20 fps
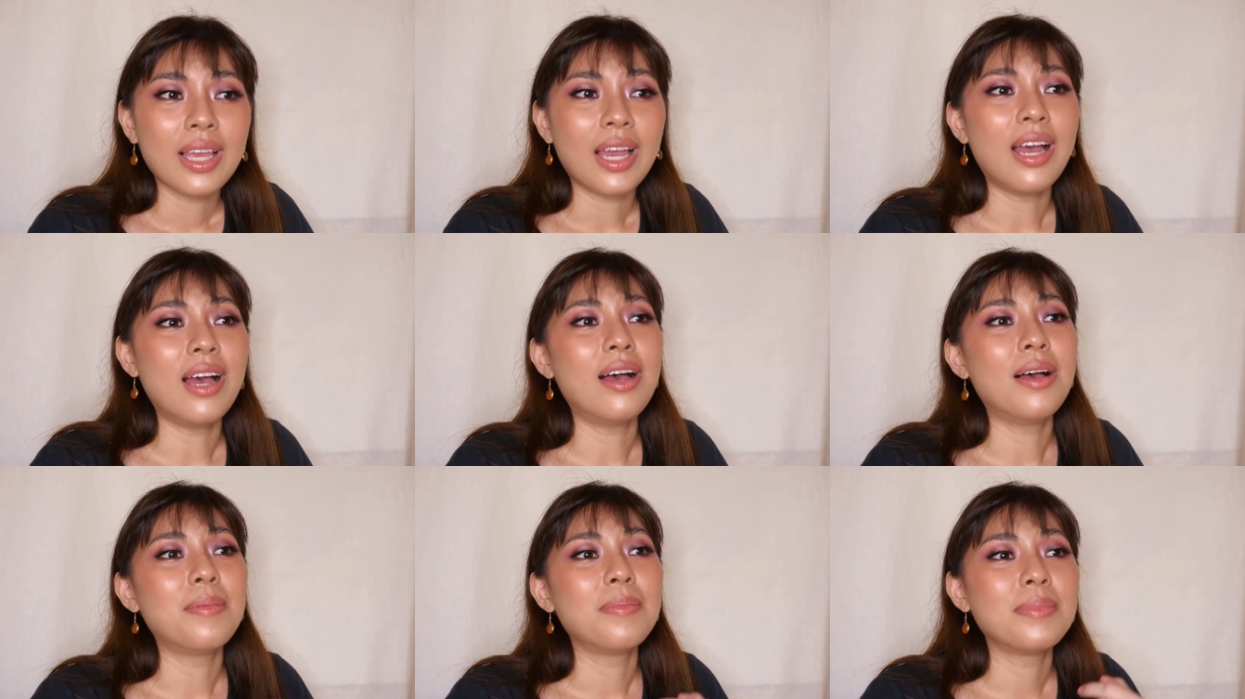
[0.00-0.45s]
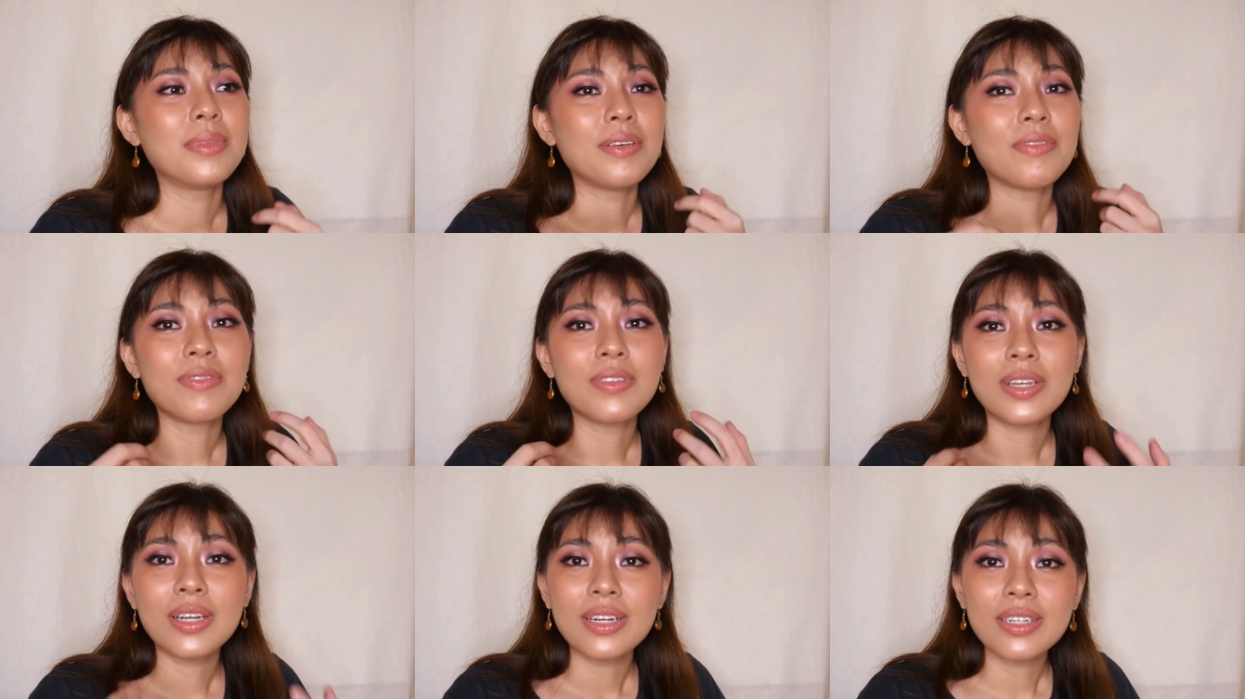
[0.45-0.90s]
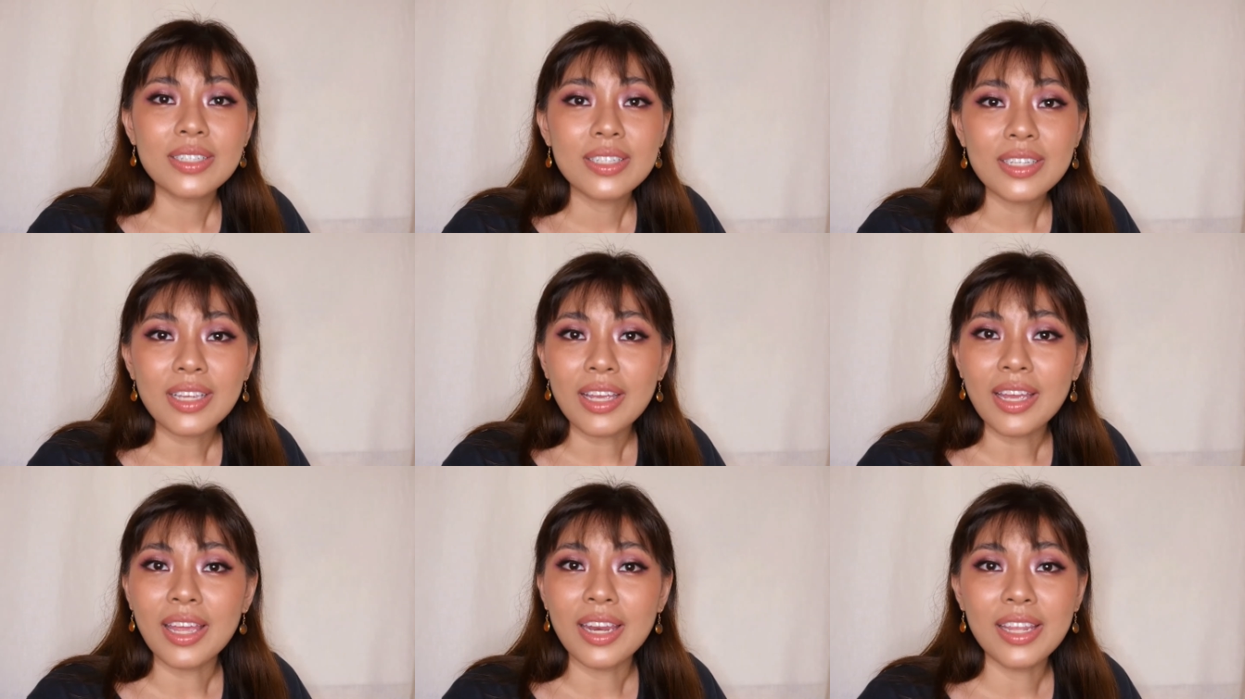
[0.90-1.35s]
If
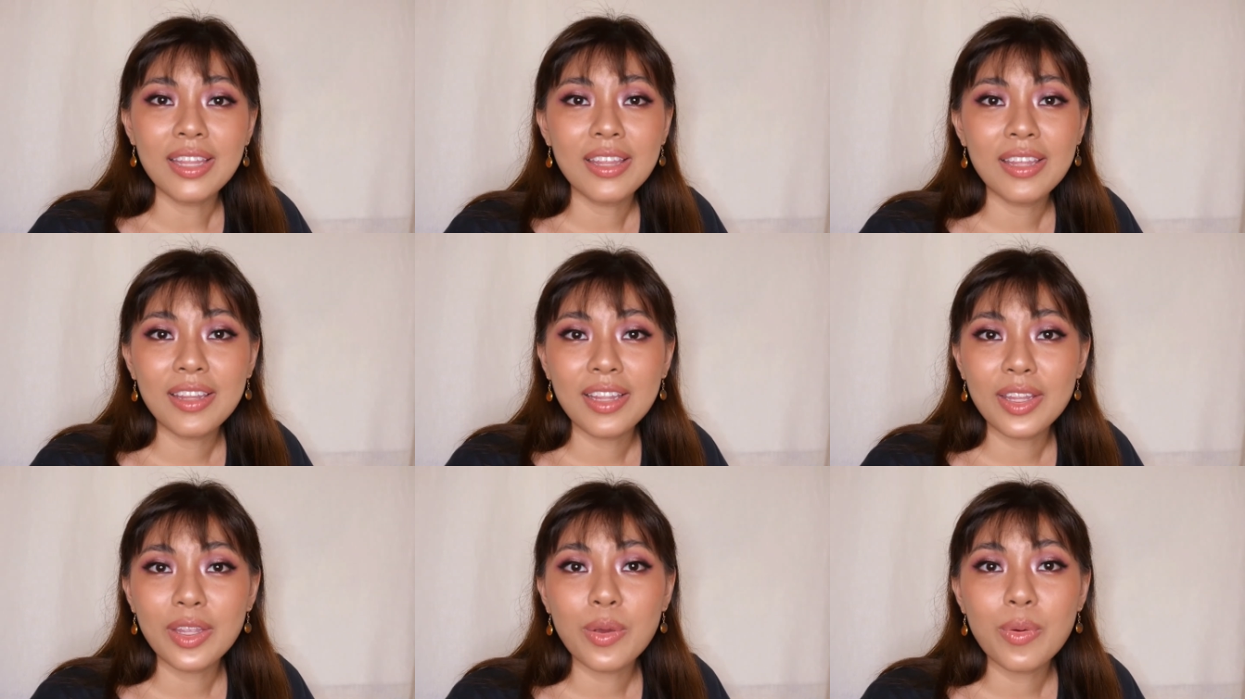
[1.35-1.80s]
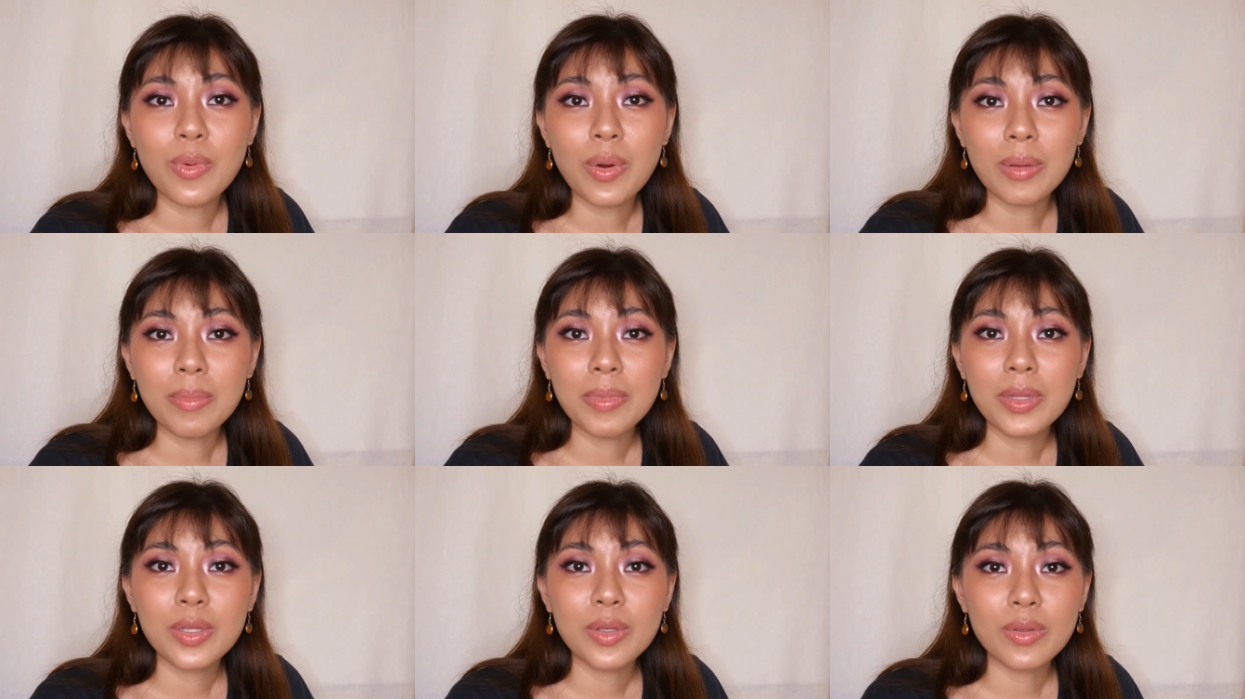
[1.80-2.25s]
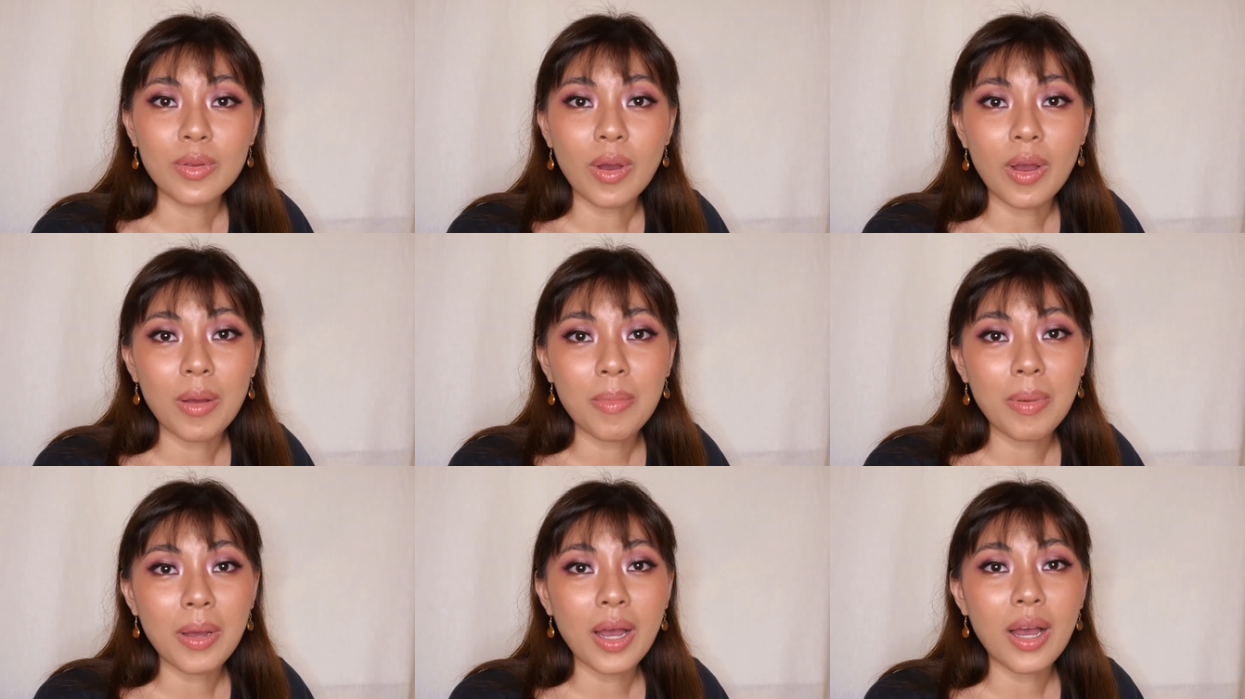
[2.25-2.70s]
there's anything that you want me to
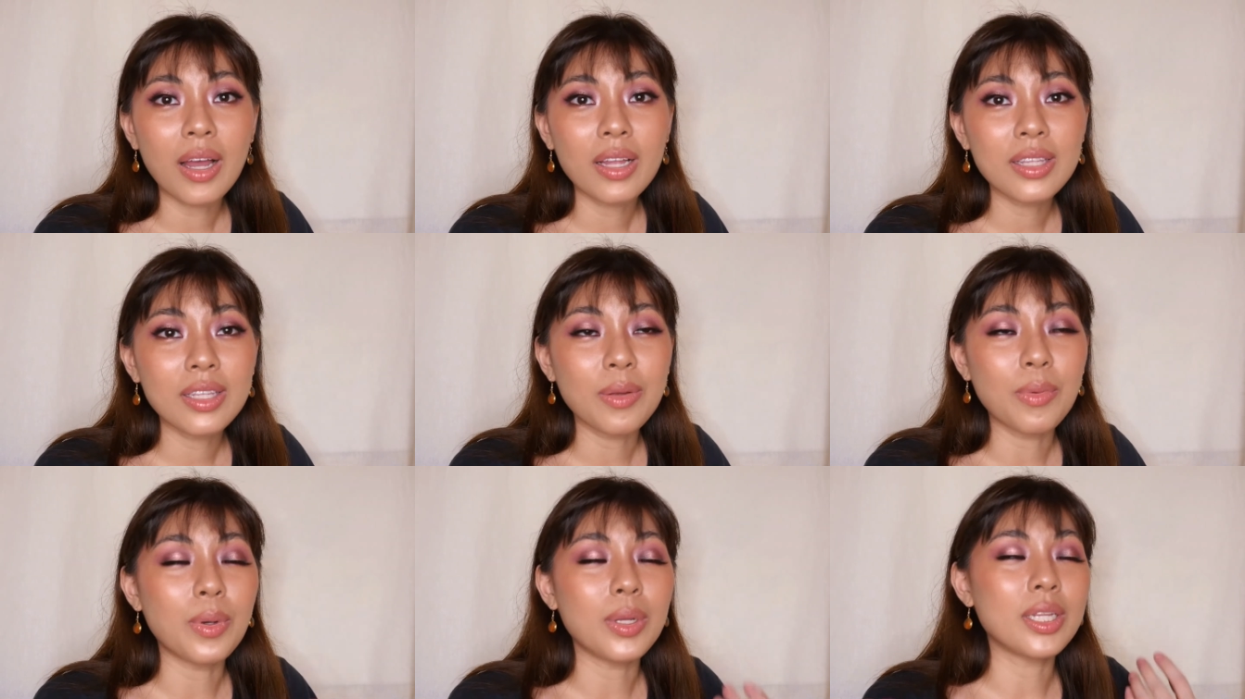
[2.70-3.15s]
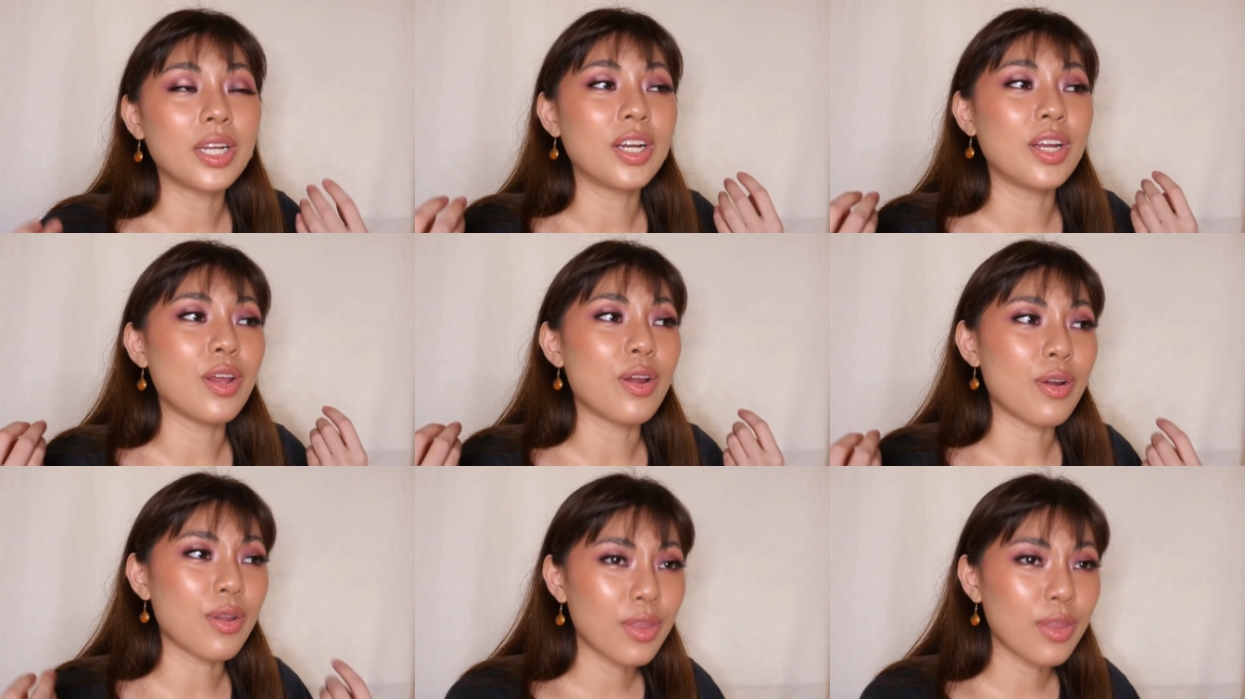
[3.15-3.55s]
talk about, what are your